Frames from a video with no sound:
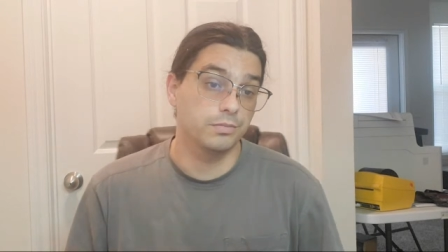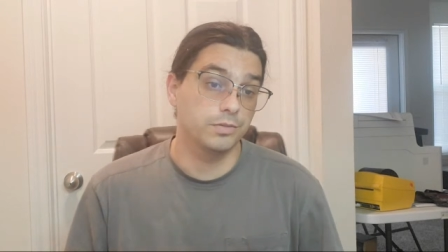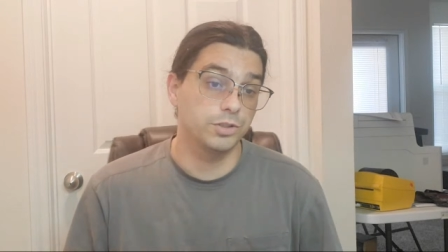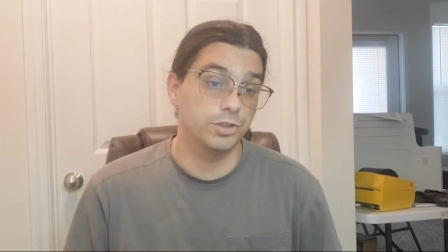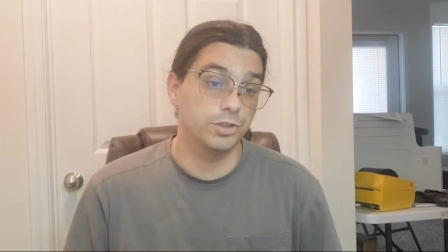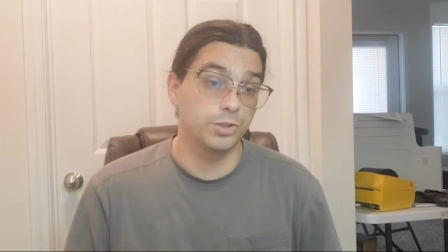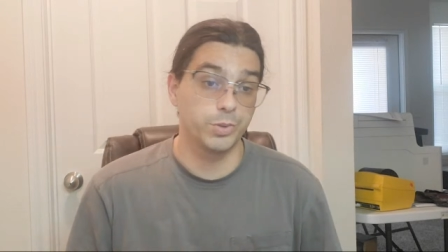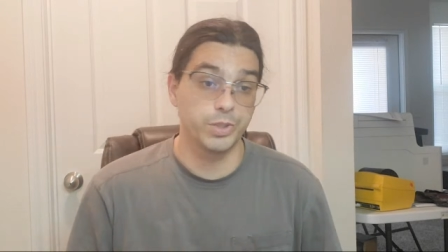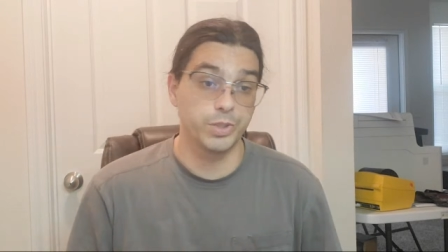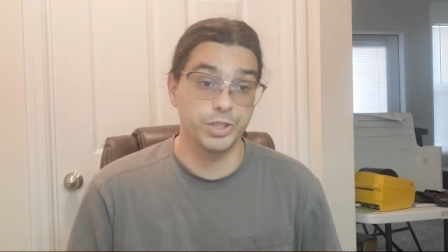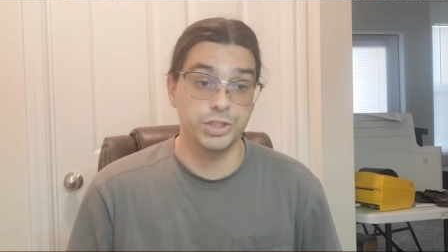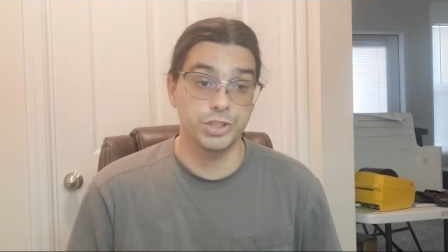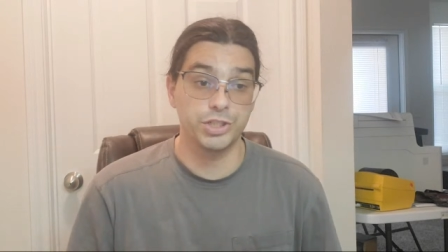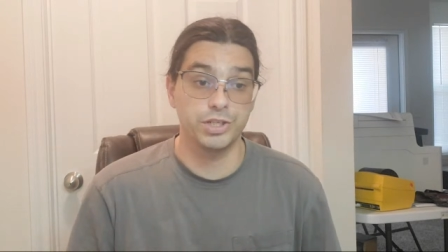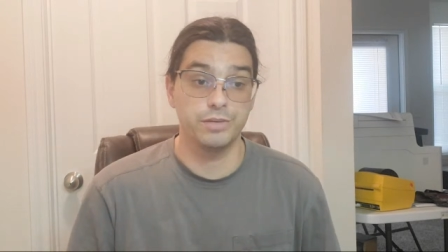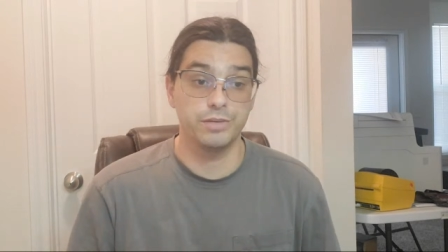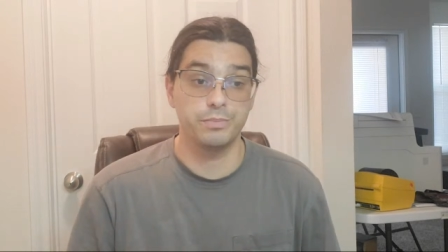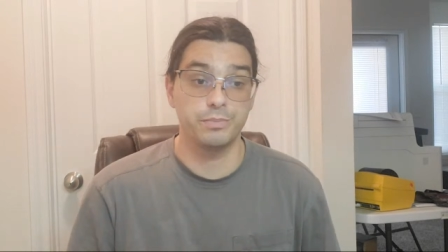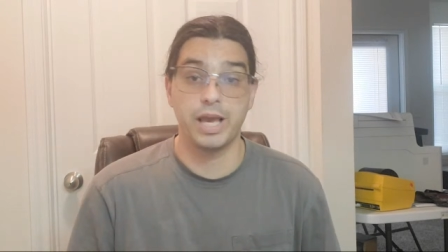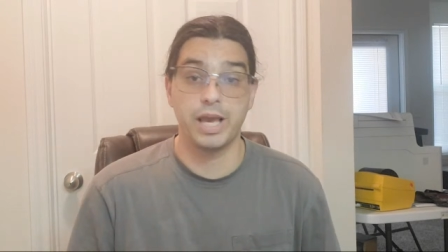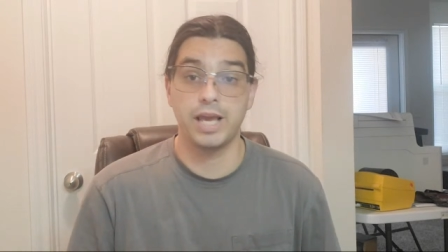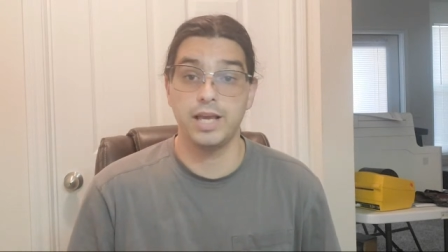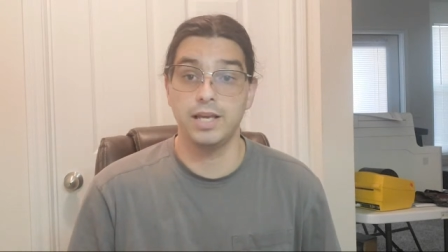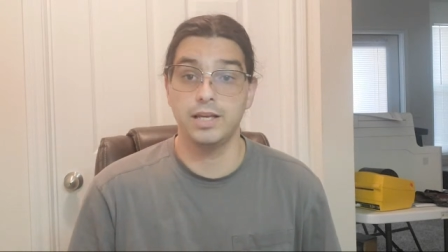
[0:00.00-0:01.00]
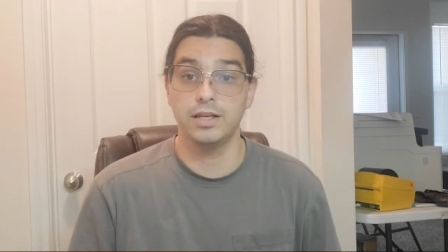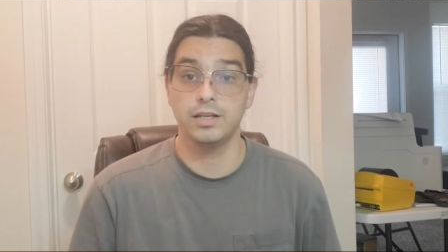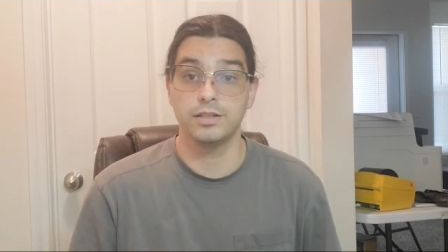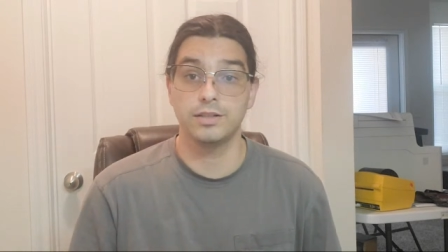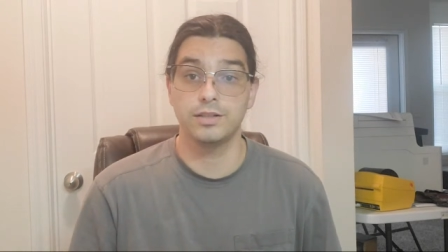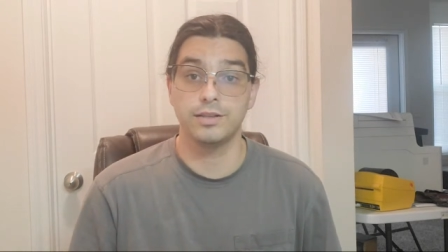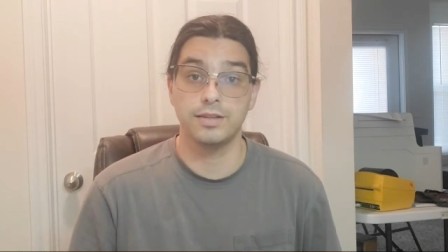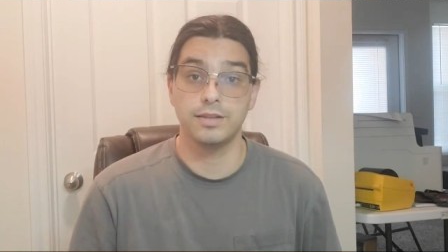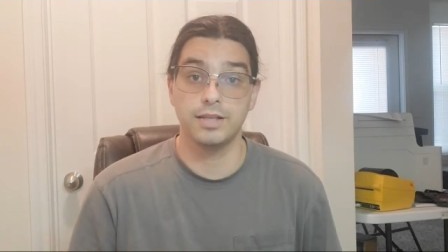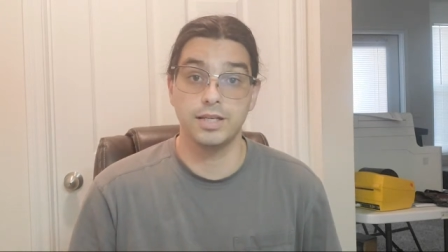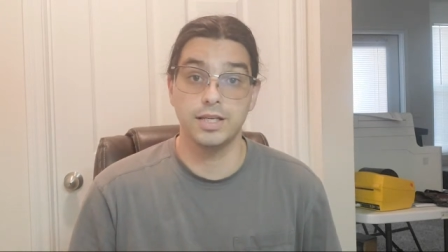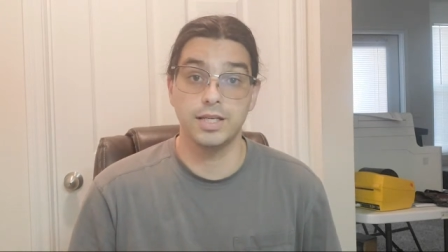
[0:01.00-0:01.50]
tuition paying
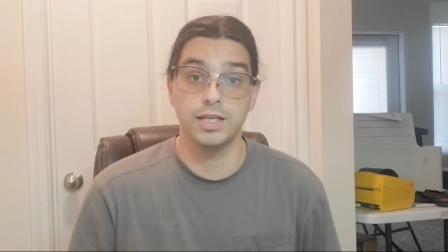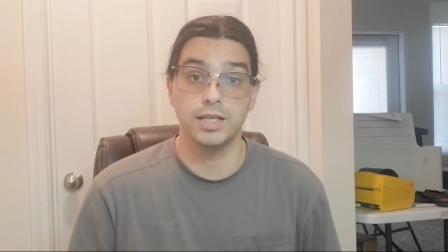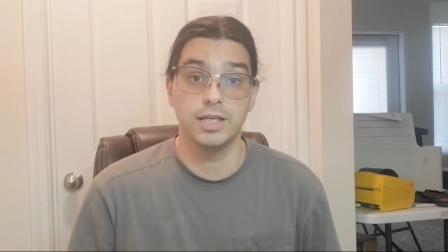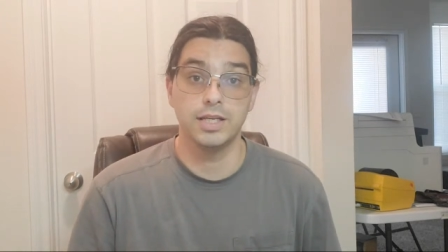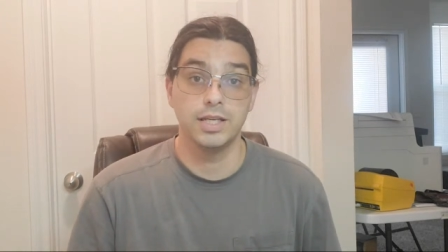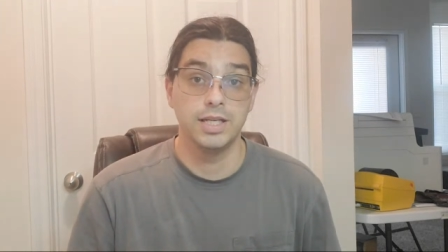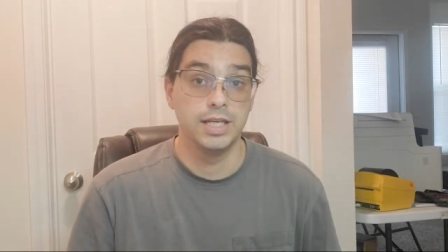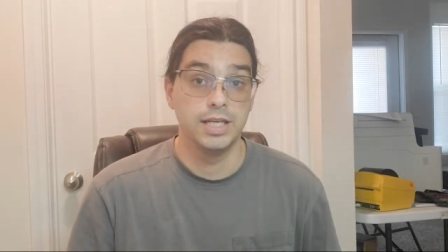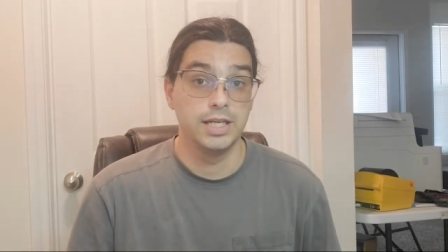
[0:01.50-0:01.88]
thing